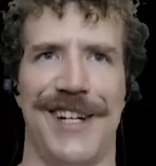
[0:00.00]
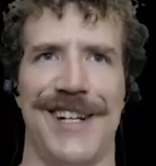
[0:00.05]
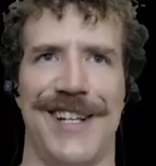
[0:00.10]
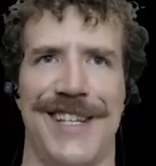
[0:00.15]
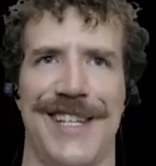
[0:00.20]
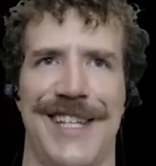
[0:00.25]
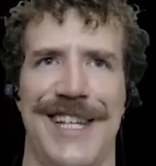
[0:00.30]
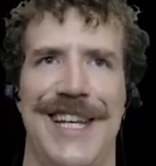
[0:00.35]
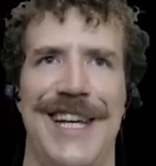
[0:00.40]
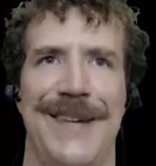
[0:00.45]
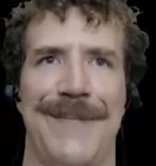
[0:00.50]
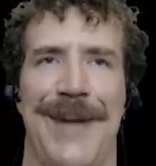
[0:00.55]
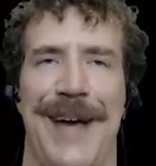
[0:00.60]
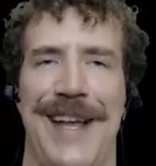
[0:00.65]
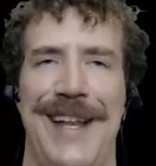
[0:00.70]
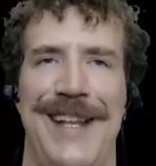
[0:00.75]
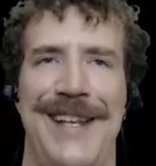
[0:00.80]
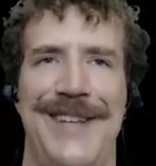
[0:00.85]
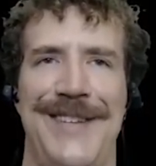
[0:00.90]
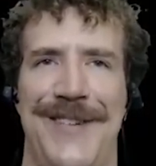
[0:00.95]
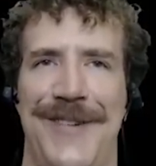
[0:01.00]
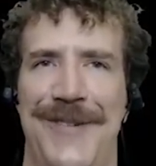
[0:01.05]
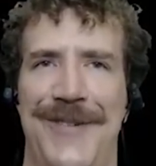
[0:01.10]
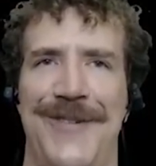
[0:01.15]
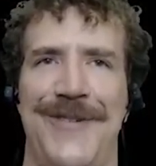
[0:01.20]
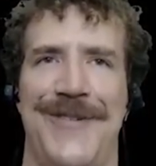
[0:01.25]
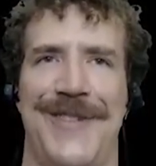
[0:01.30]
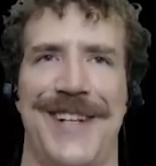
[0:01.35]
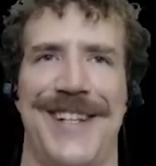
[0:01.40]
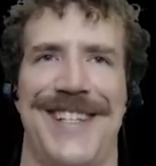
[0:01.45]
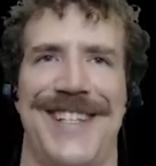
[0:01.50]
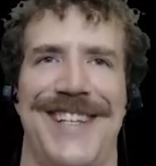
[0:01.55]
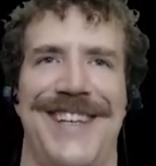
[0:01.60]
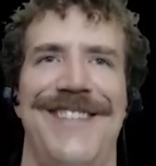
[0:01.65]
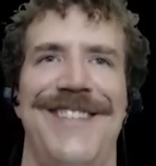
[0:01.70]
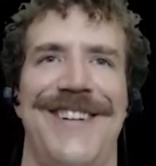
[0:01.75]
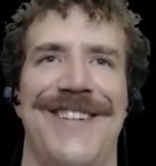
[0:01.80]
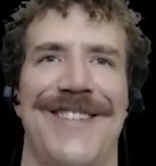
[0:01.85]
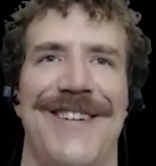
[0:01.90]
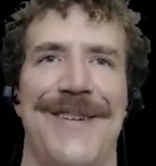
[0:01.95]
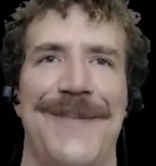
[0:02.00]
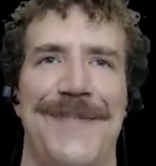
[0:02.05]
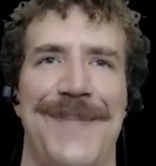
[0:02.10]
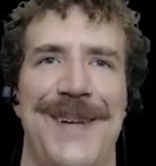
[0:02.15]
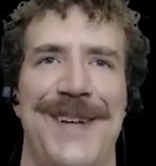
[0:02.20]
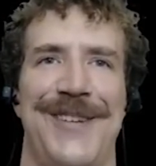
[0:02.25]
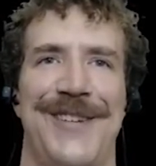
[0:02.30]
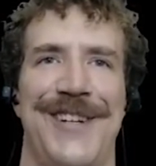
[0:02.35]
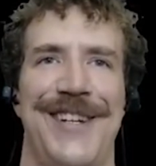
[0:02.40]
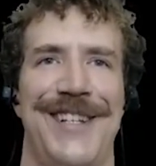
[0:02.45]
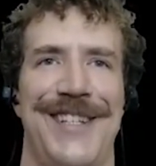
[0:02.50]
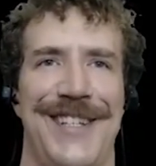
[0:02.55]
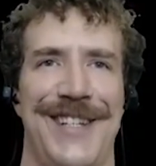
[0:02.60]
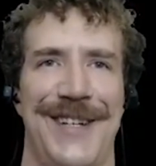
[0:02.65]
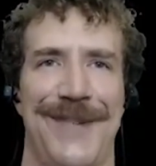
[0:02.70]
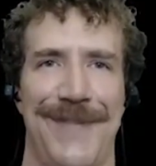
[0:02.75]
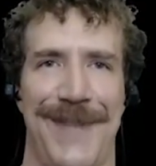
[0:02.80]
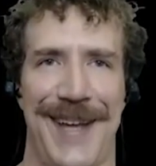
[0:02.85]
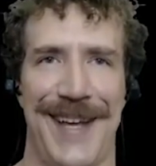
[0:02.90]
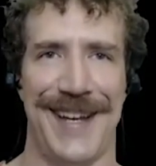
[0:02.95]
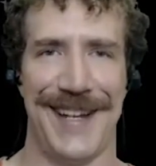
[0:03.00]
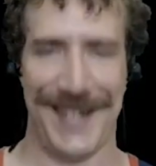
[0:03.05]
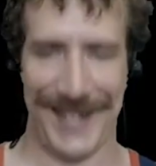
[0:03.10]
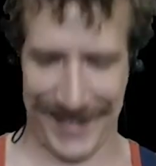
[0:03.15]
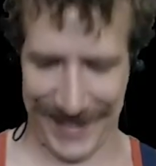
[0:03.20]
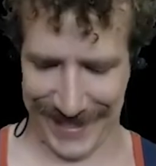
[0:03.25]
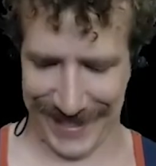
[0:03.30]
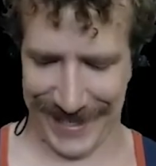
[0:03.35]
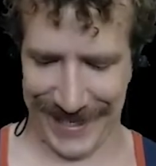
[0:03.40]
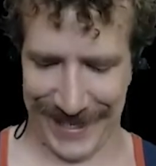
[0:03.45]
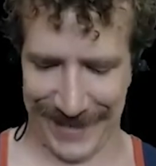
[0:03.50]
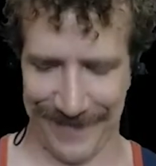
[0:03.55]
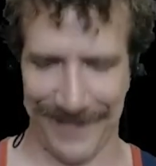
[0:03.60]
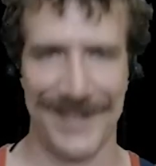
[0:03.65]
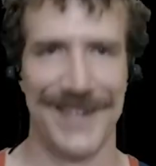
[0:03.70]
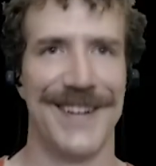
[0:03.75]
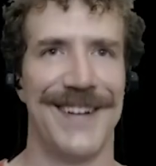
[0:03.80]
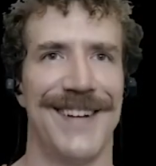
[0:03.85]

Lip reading: Steam. I didn't know you could sell your RPGs that you made on Steam.